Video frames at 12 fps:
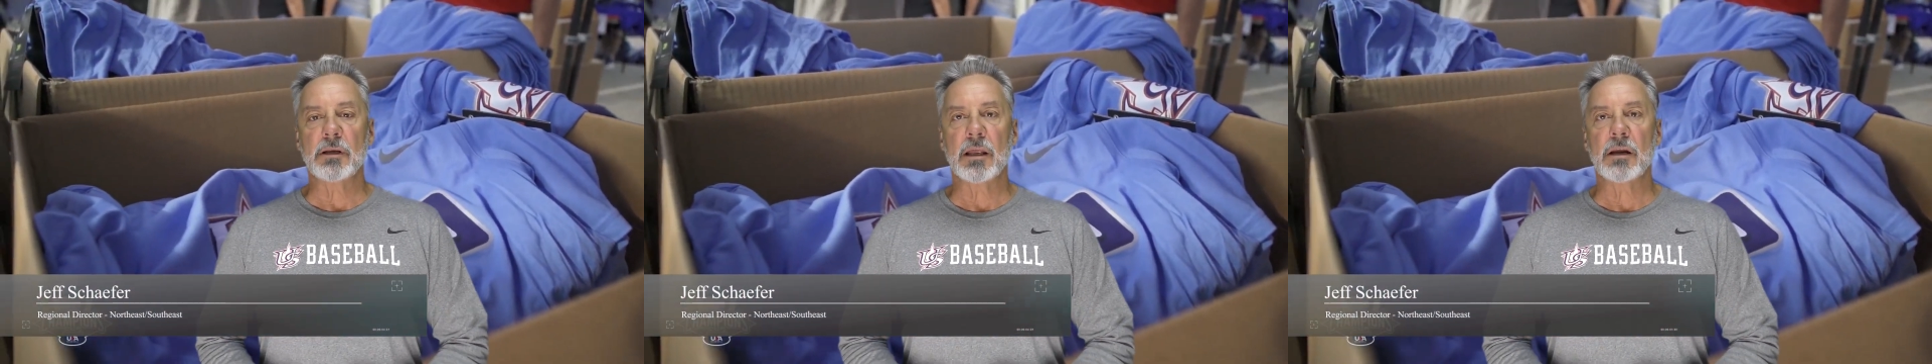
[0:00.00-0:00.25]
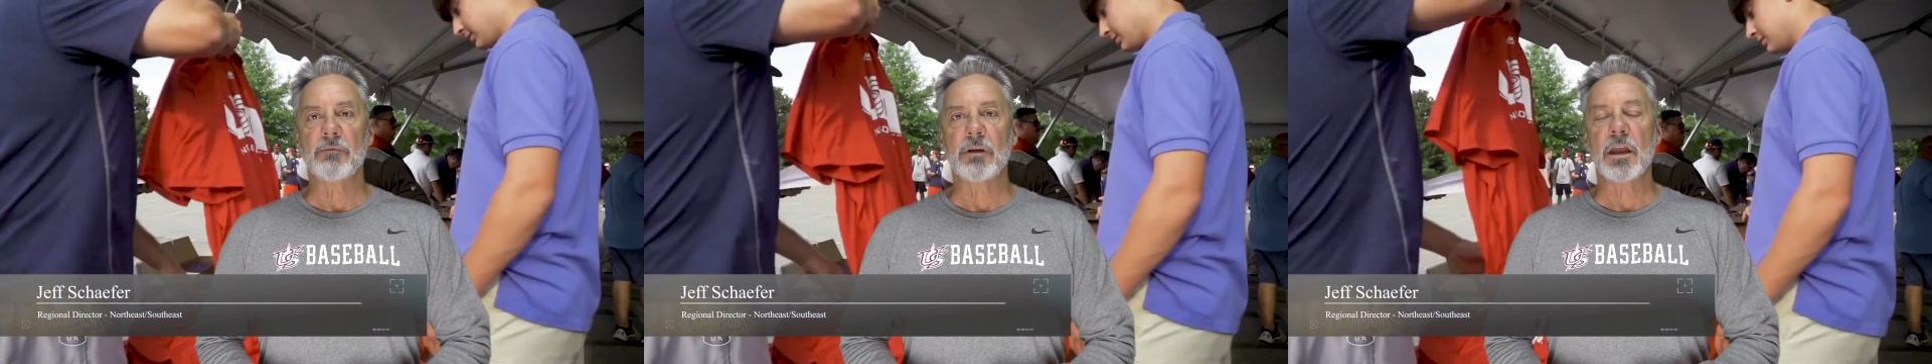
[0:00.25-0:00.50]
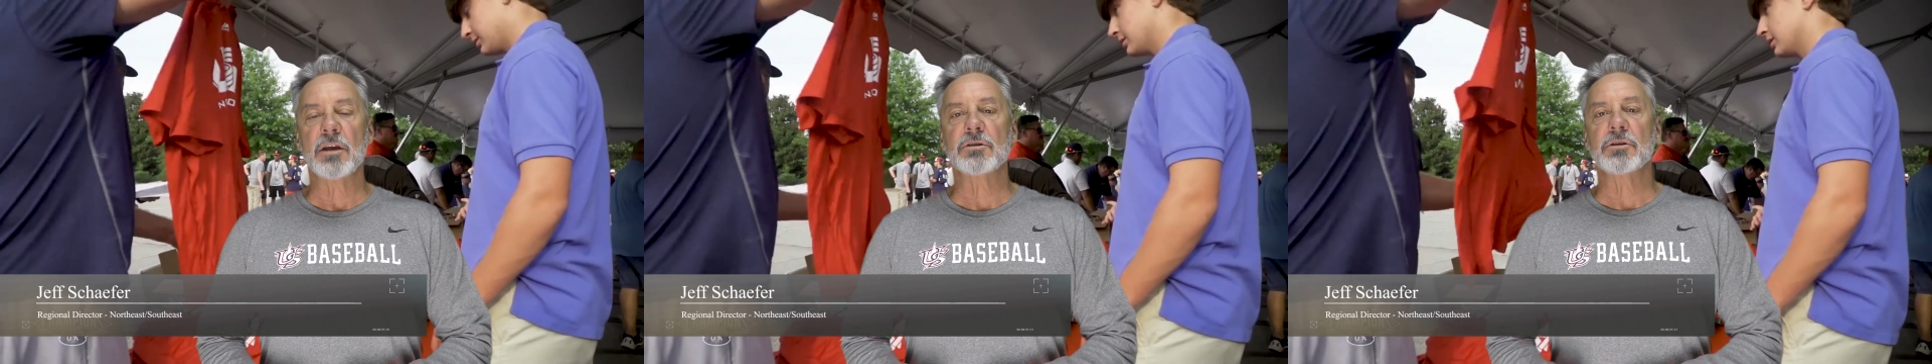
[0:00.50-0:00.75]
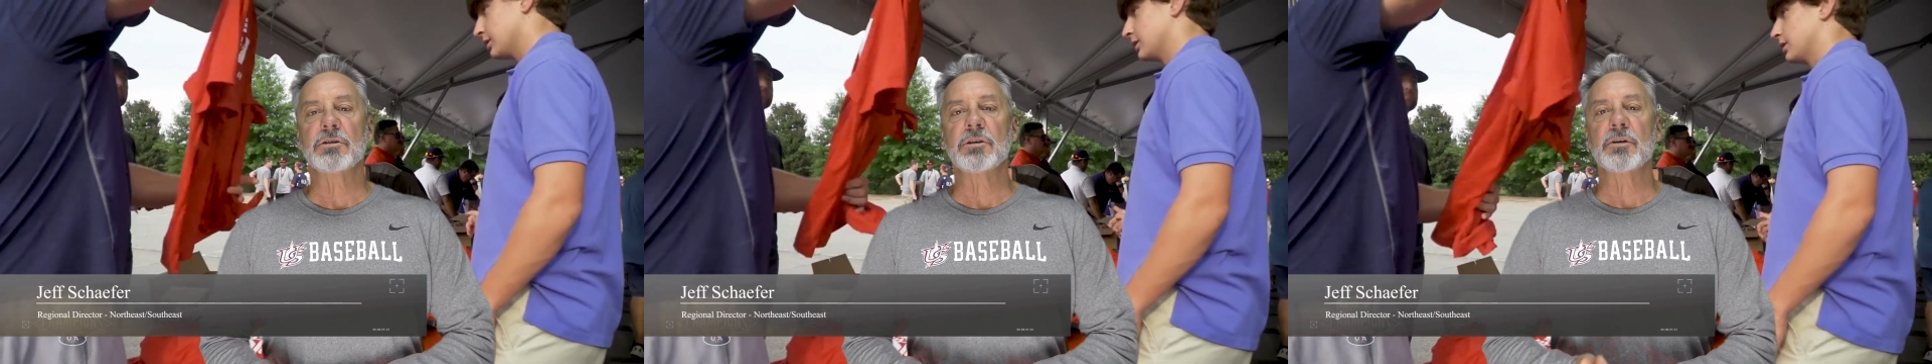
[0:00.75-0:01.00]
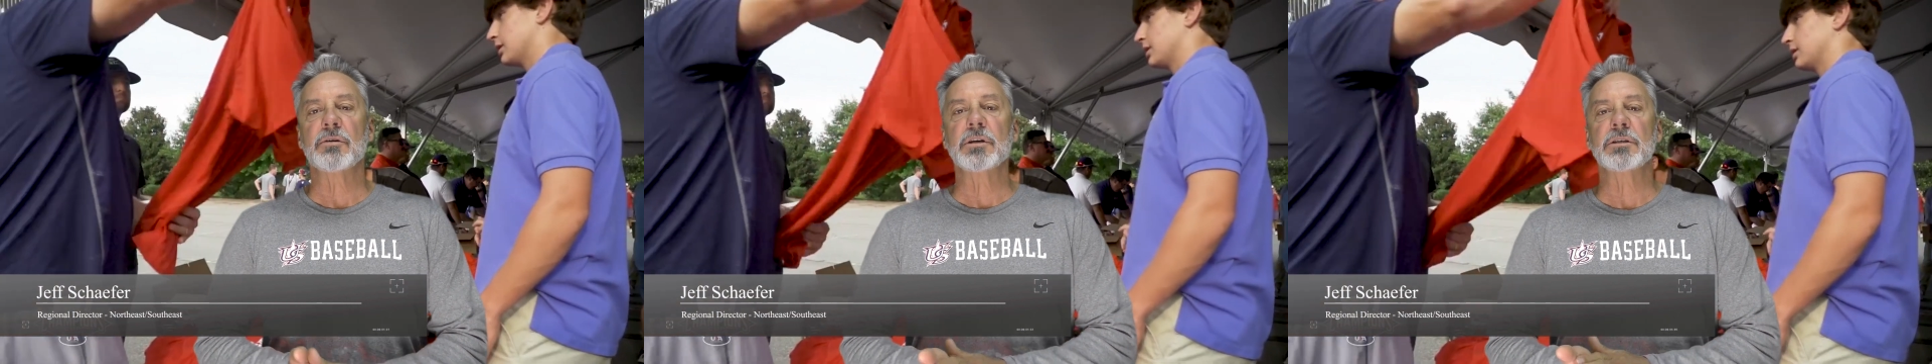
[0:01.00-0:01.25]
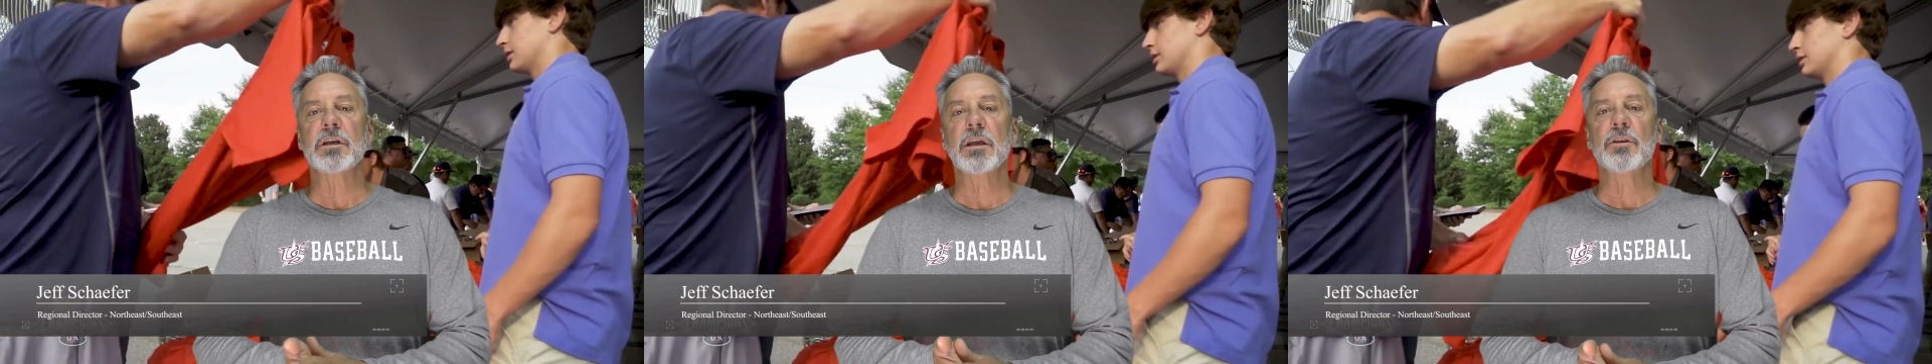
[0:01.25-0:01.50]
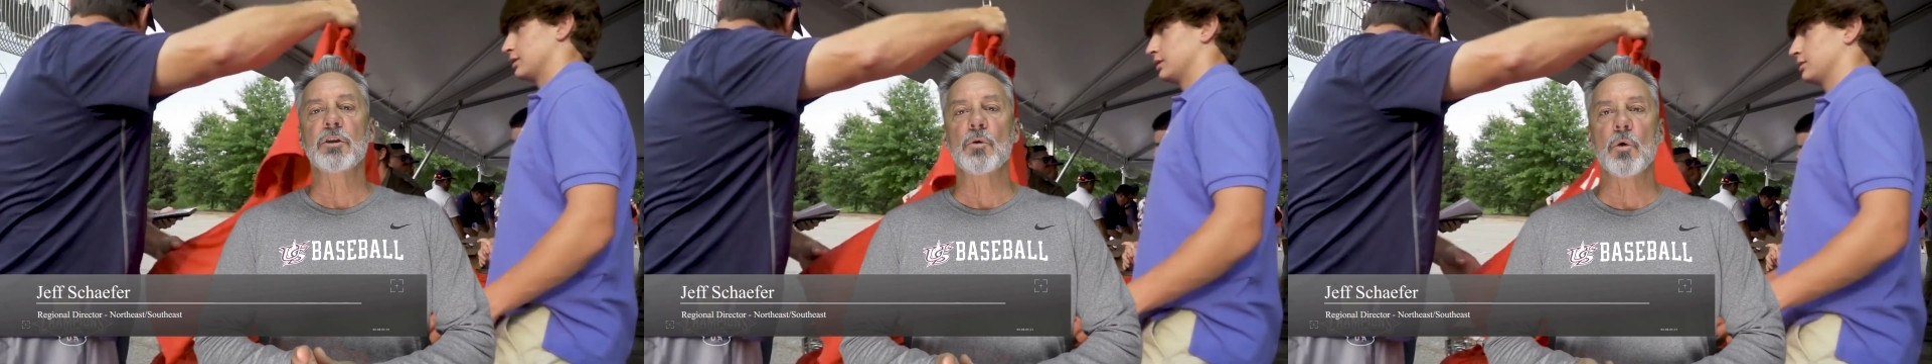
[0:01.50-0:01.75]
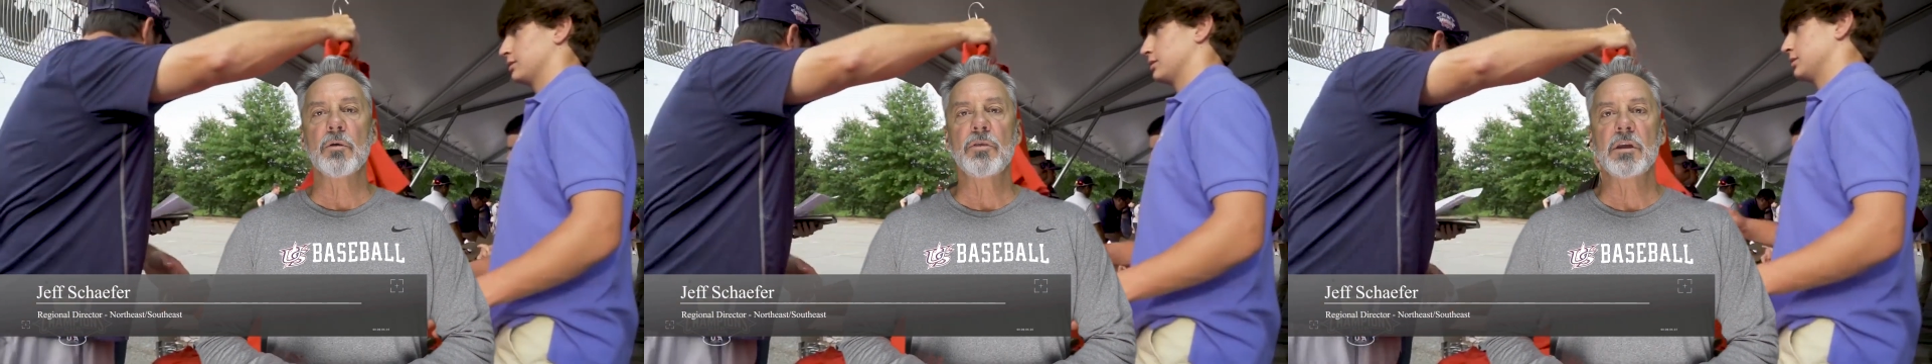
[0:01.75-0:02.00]
Identification Series in the
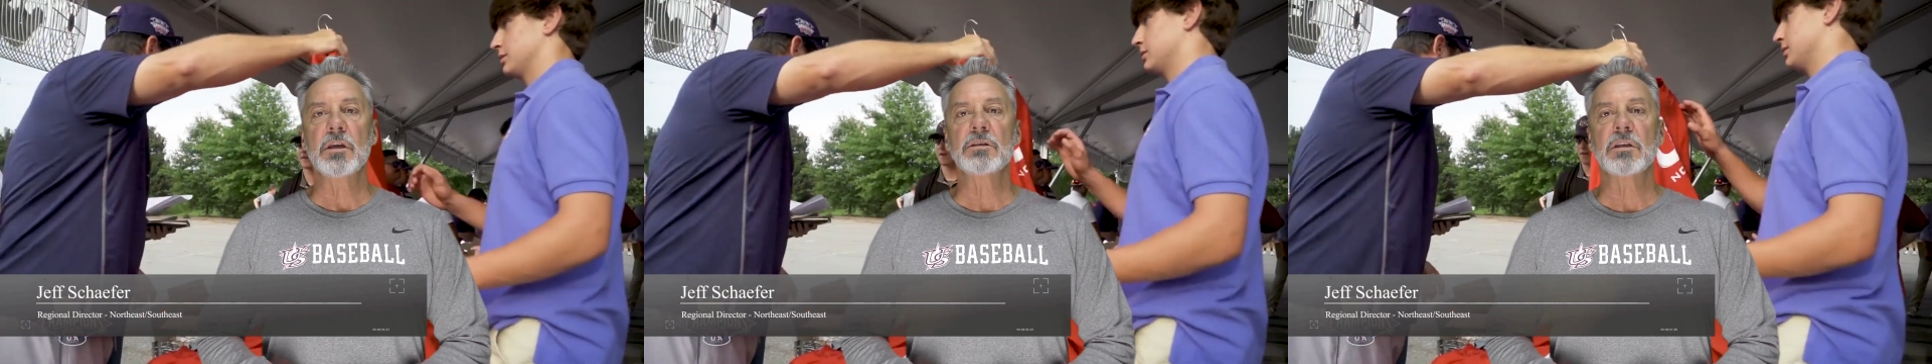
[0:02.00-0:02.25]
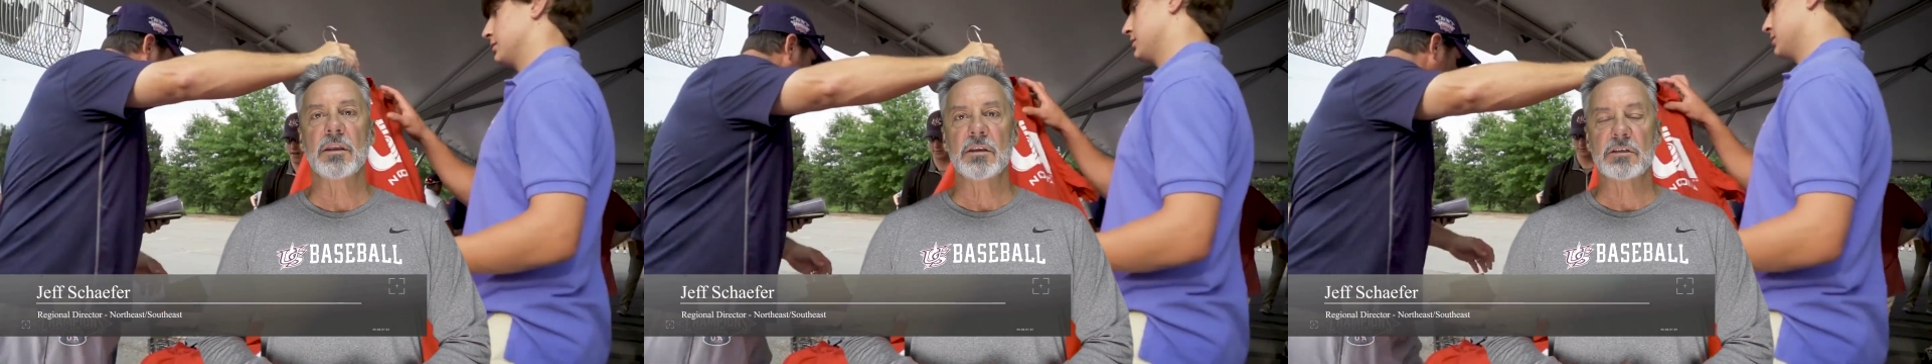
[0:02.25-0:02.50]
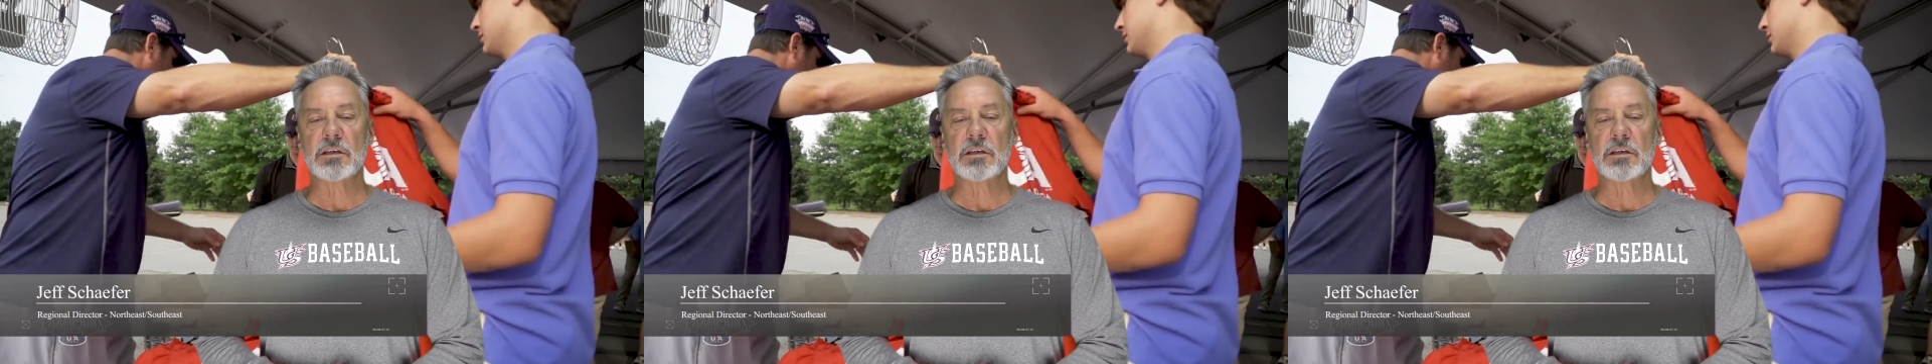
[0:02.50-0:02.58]
Northeast and the